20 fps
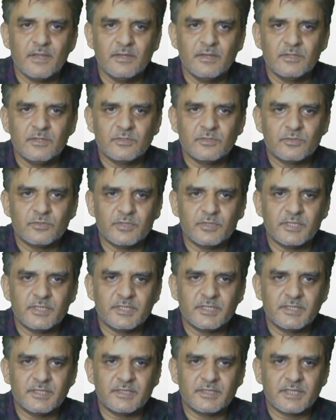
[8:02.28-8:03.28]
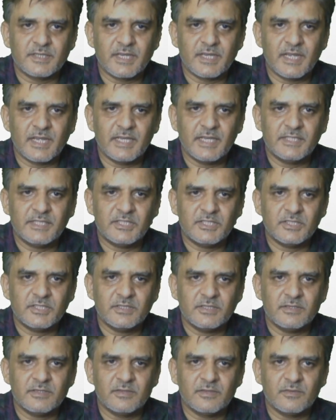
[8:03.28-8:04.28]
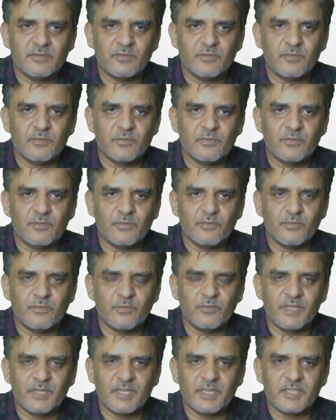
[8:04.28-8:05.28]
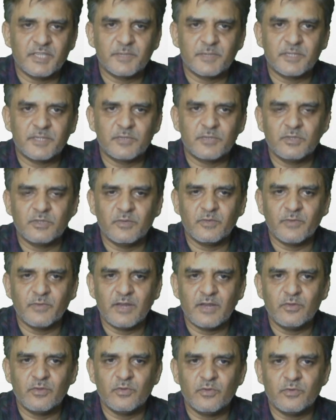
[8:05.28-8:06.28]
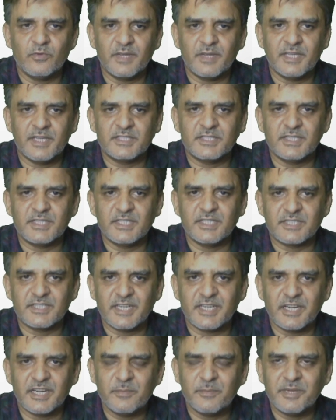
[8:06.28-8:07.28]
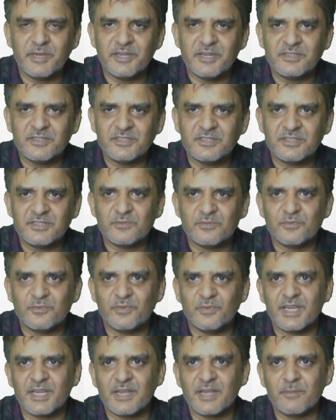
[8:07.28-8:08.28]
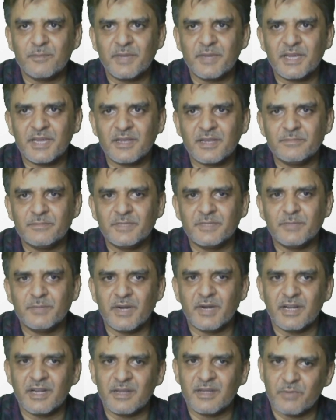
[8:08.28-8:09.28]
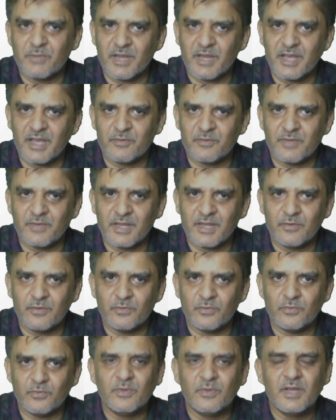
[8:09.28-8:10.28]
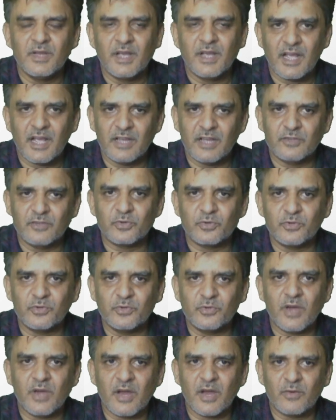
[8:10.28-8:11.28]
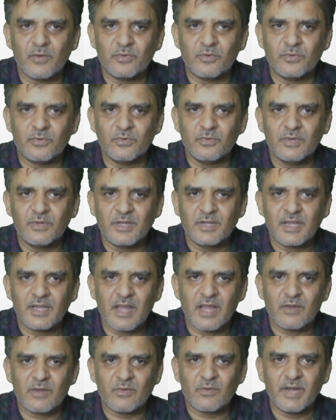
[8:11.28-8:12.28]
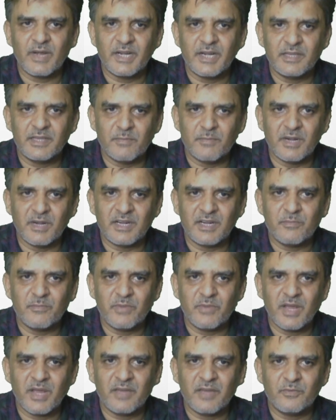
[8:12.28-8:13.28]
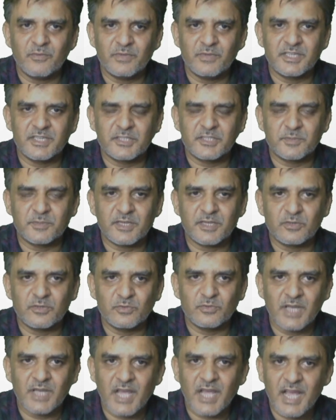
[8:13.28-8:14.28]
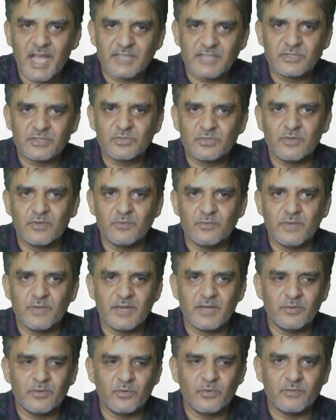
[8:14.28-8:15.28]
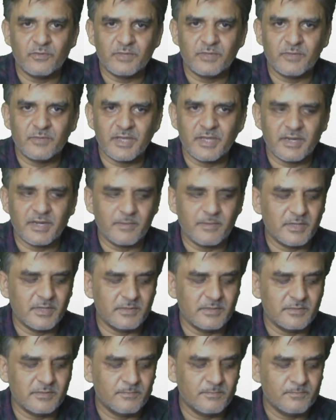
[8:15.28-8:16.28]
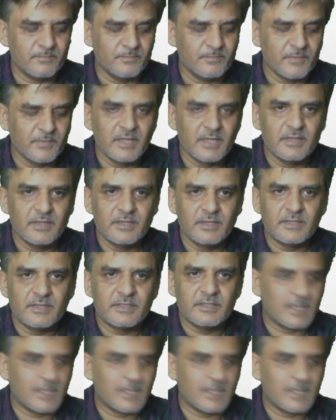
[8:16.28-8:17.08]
So this is h. With respect to the value of h in centimeters, we can pick up the multiplier value. I'll show you how to calculate the multiplier with respect to the actual value of the variable.